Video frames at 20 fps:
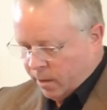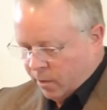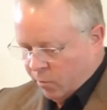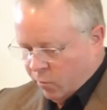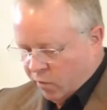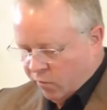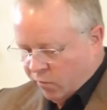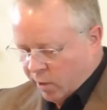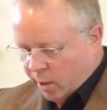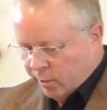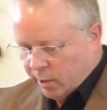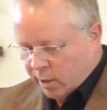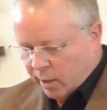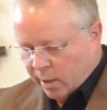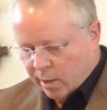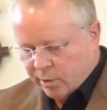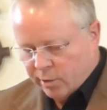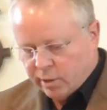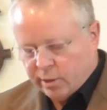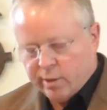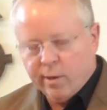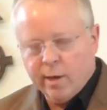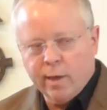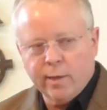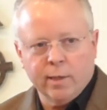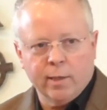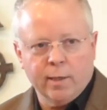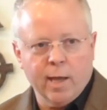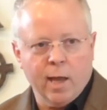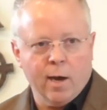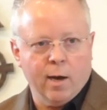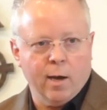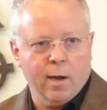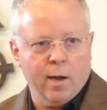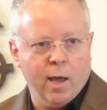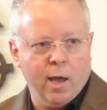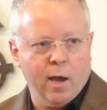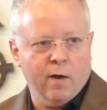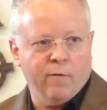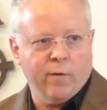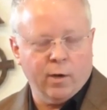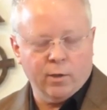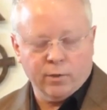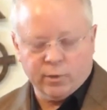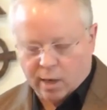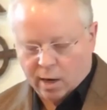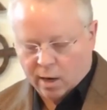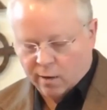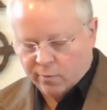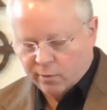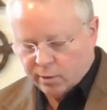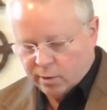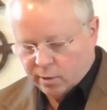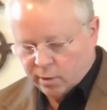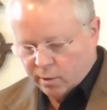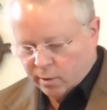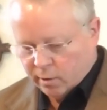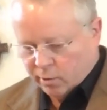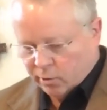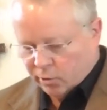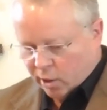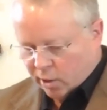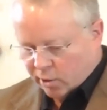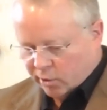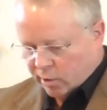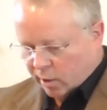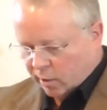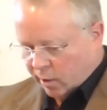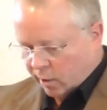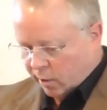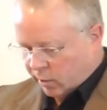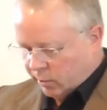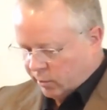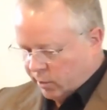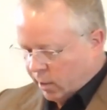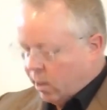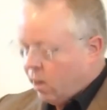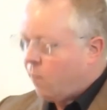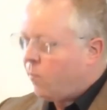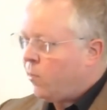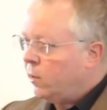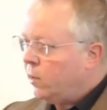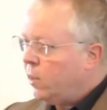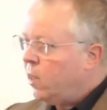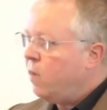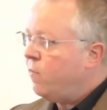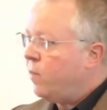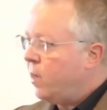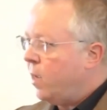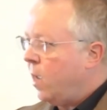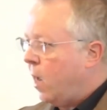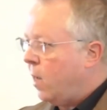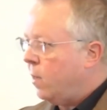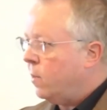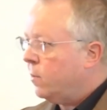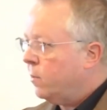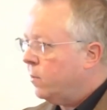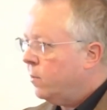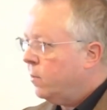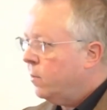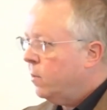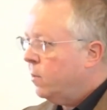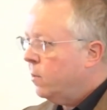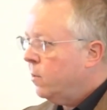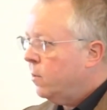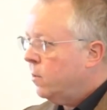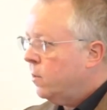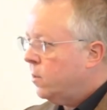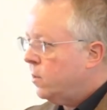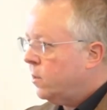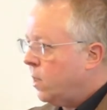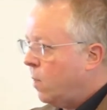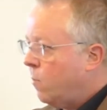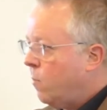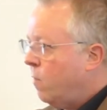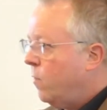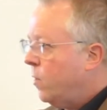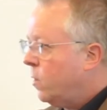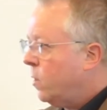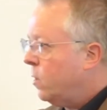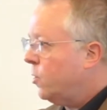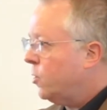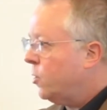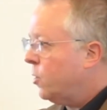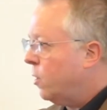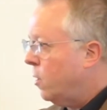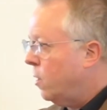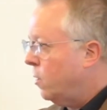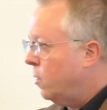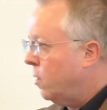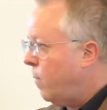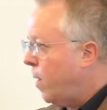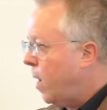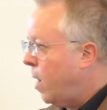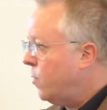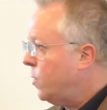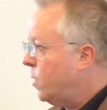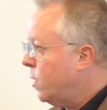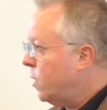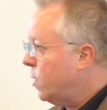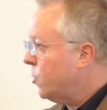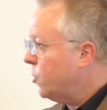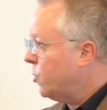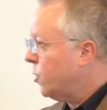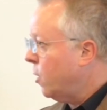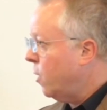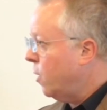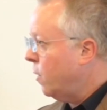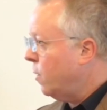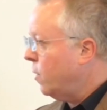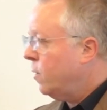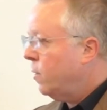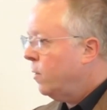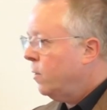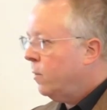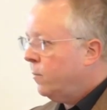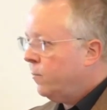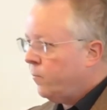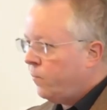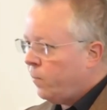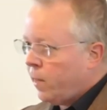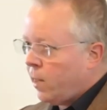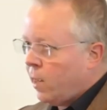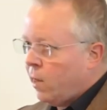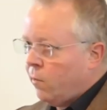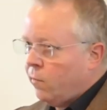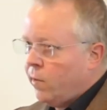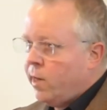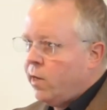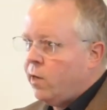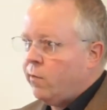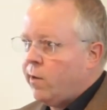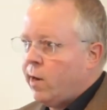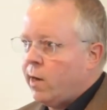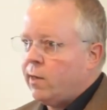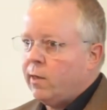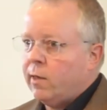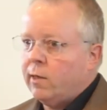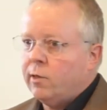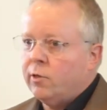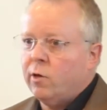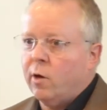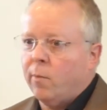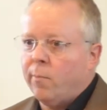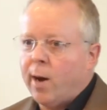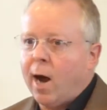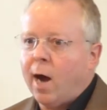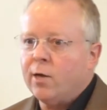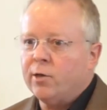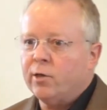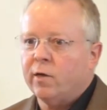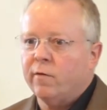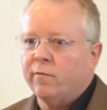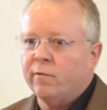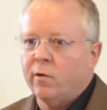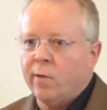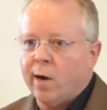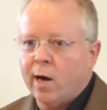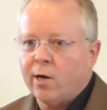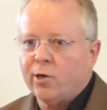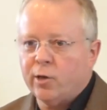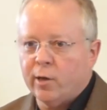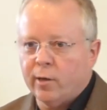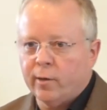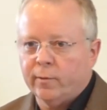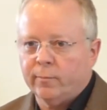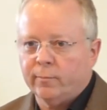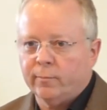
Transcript: we felt it necessary to get ahead of ourselves just a little to help alleviate some of the concern, the mounting concern, and redirect it into a positive direction.